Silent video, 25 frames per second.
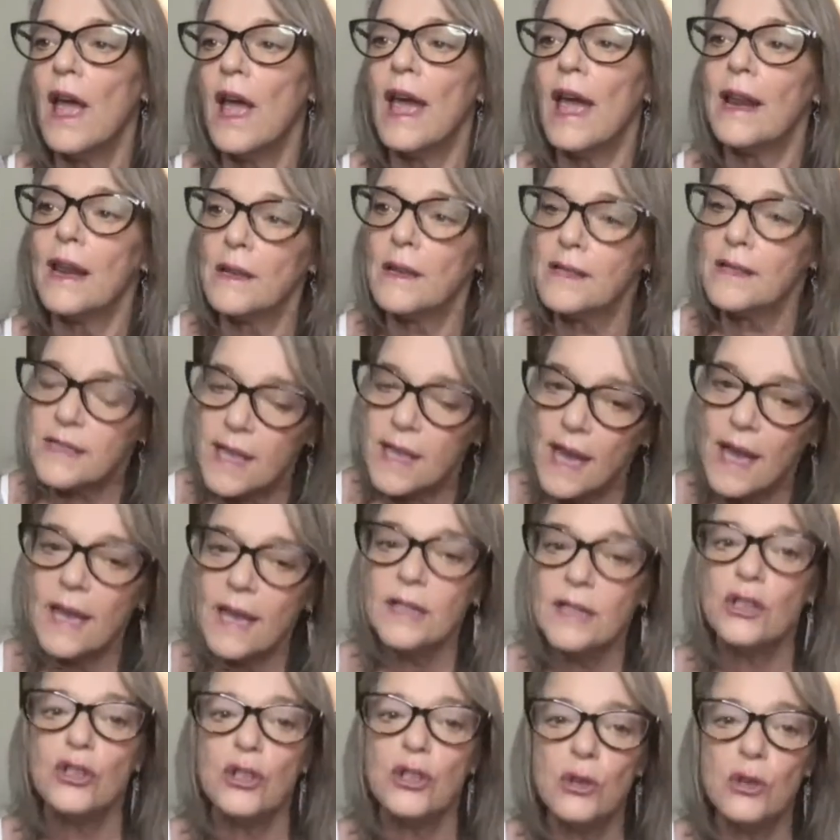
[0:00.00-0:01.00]
And I
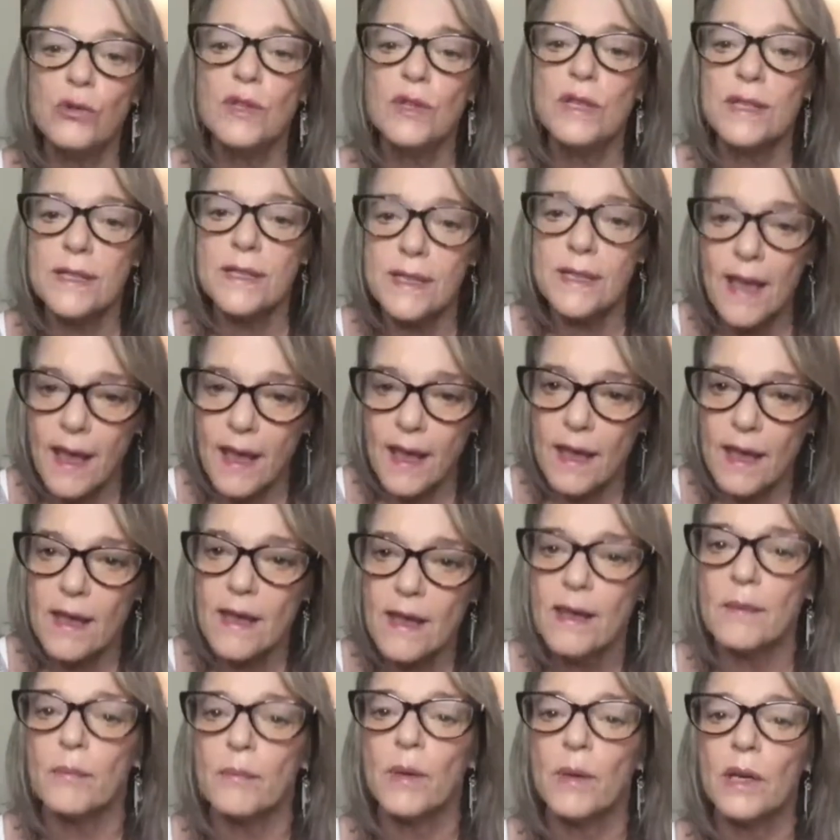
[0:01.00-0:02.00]
say, do the
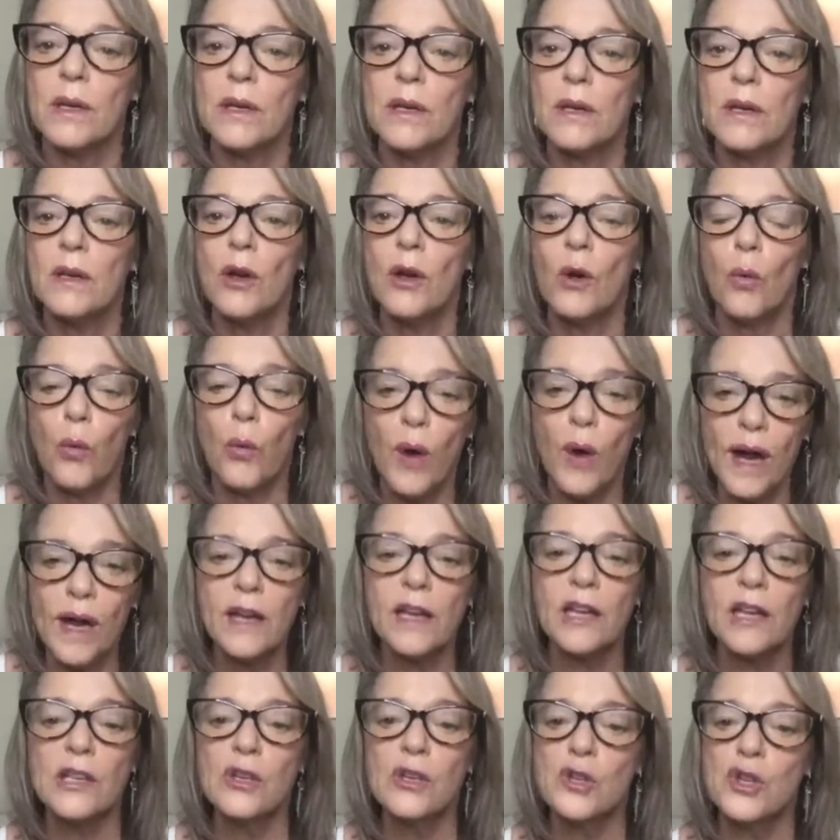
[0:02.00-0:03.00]
same. Where
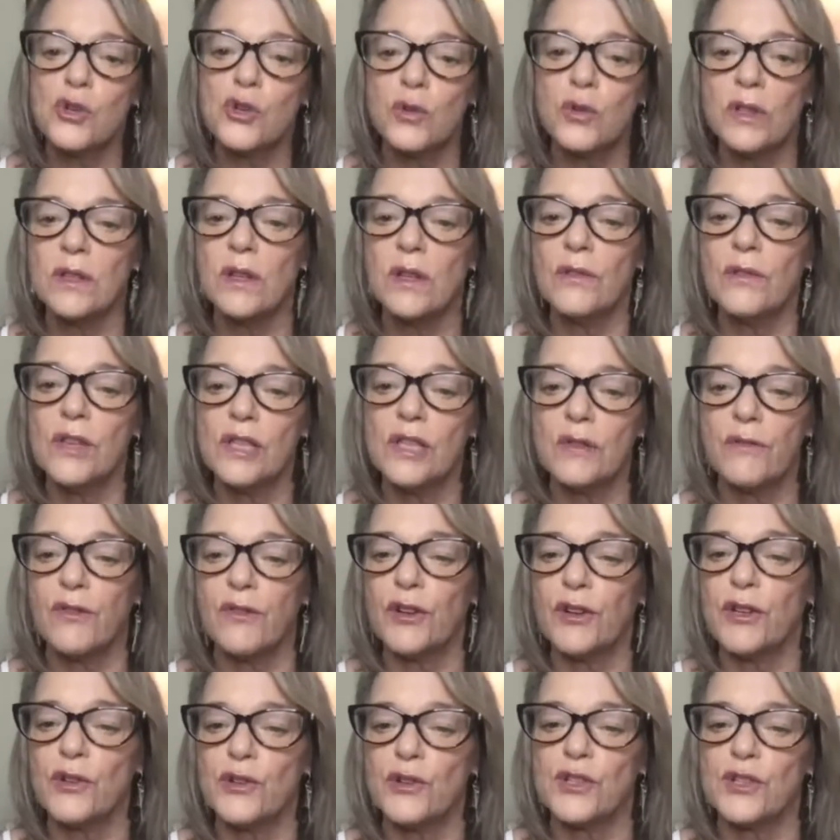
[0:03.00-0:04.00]
can you strengthen this
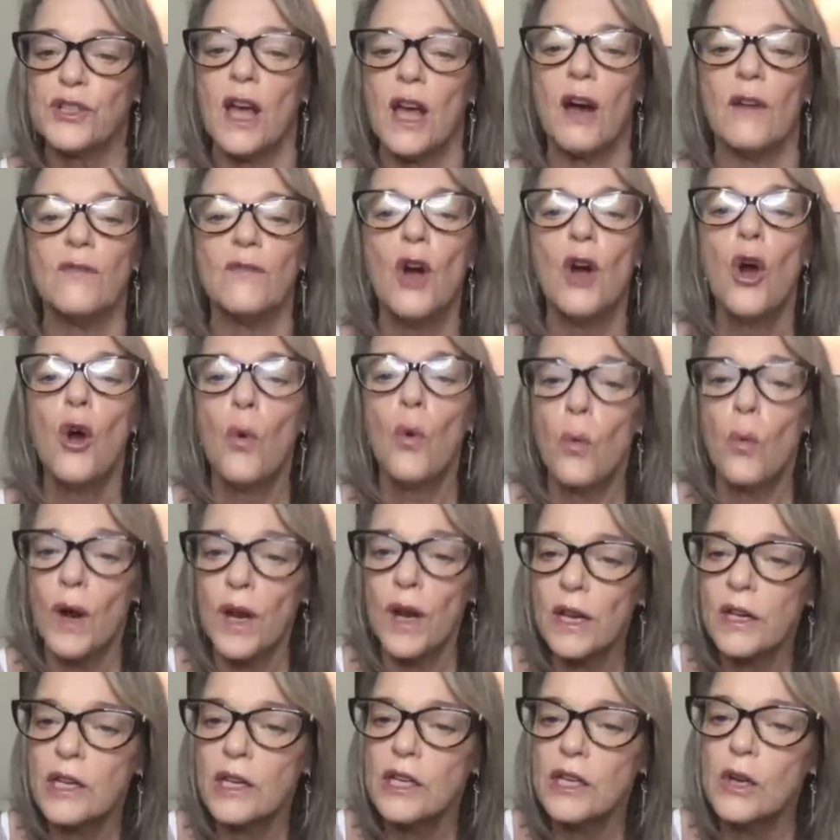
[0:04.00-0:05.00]
for yourself?
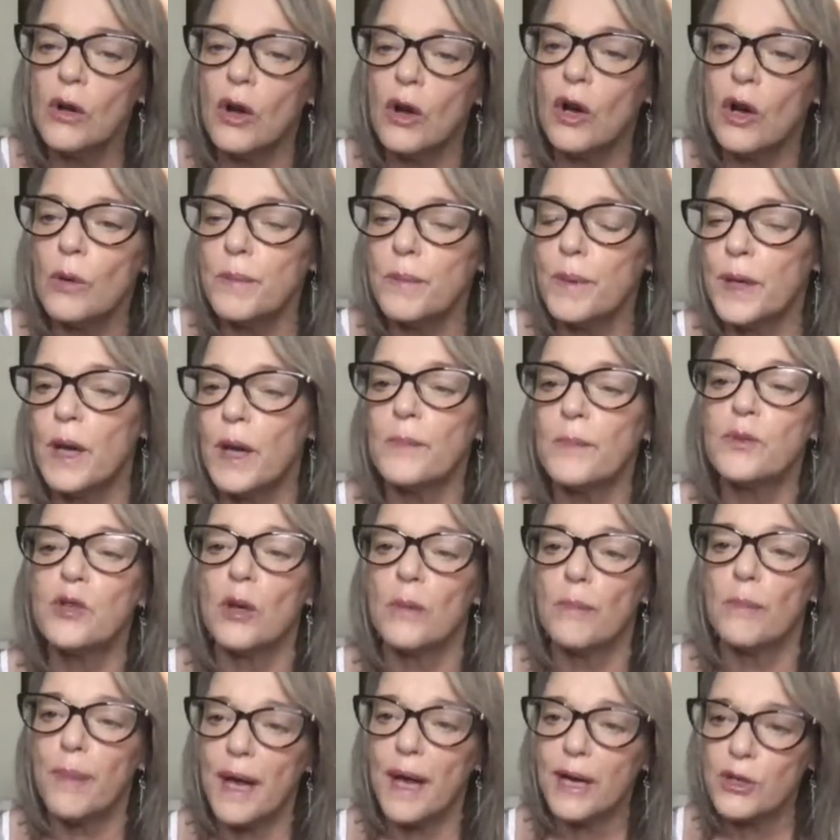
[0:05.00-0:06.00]
Where can you open up
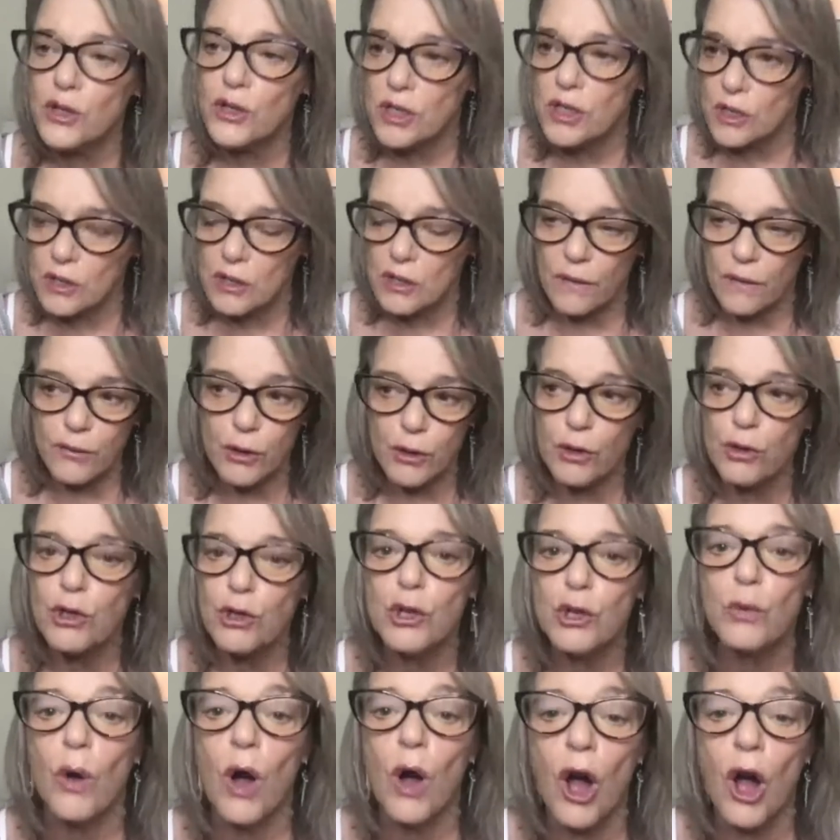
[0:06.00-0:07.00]
to a better sense of who
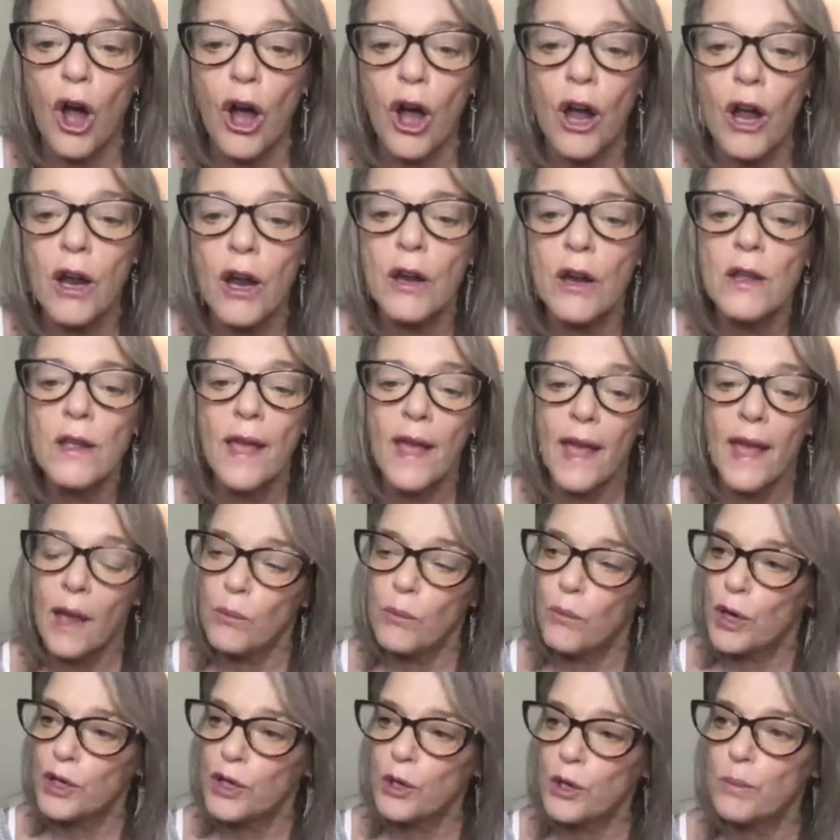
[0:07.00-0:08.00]
you are
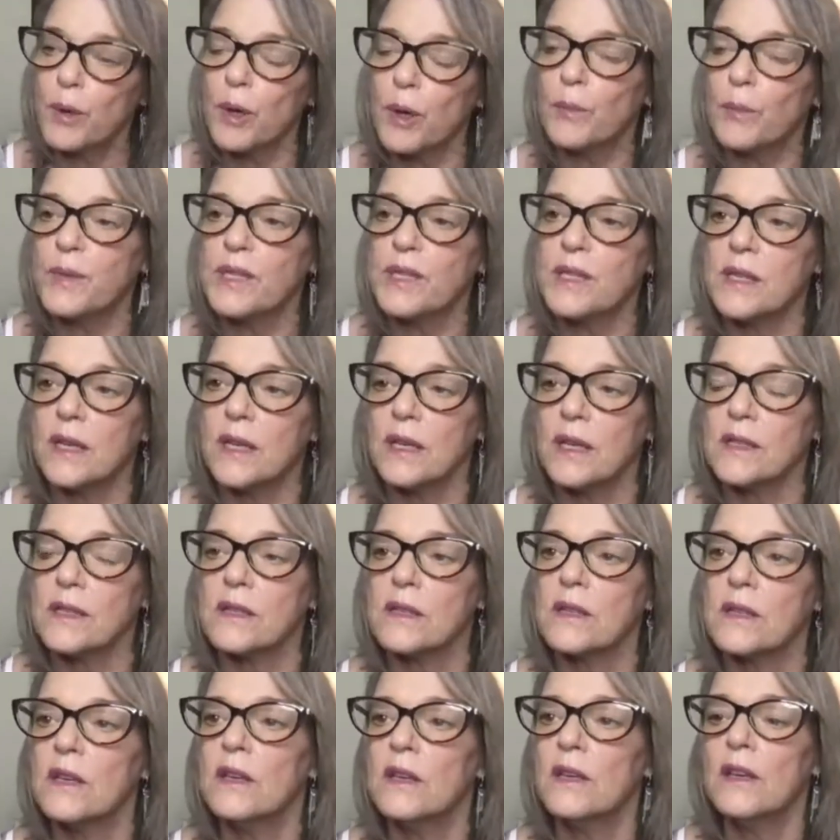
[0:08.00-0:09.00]
and what your purpose
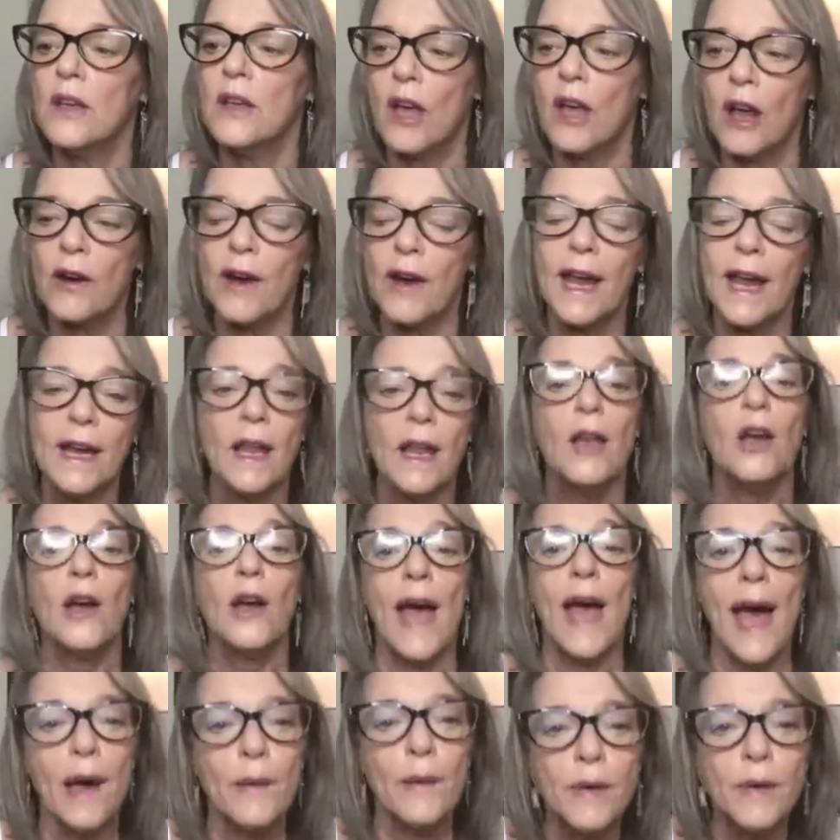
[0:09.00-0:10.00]
is? All right.
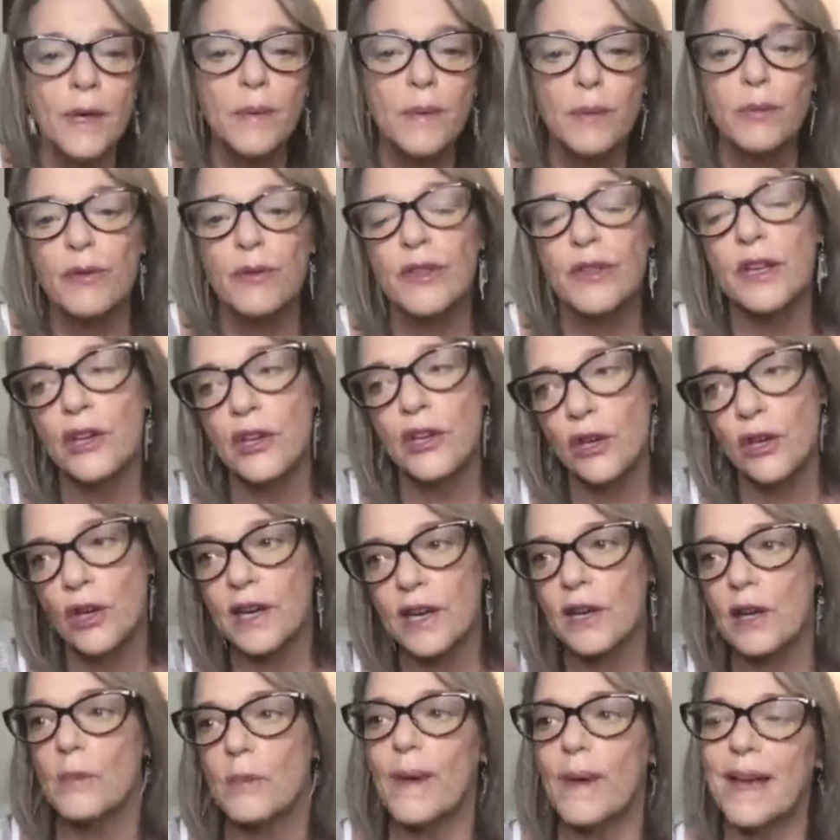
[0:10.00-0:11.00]
How many people think you're going
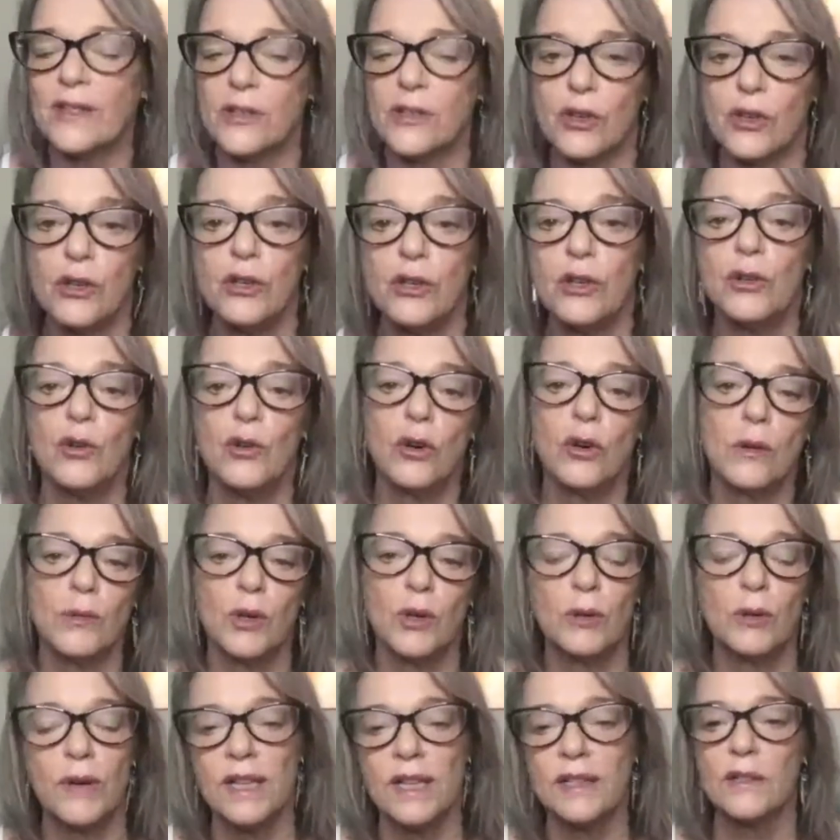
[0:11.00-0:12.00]
to go back to a new
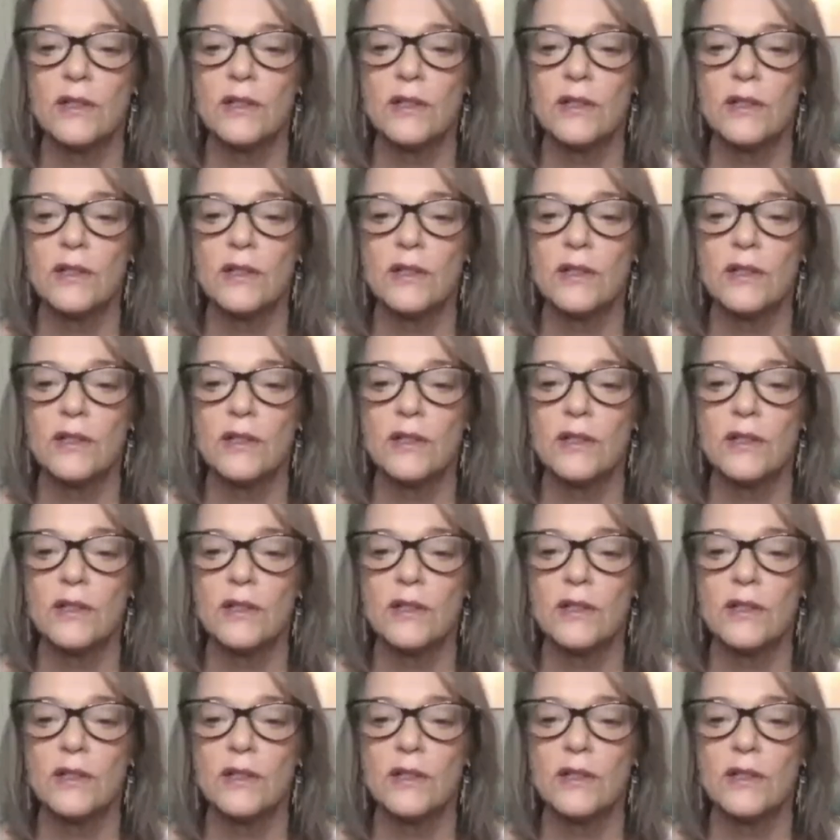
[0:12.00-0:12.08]
normal, right?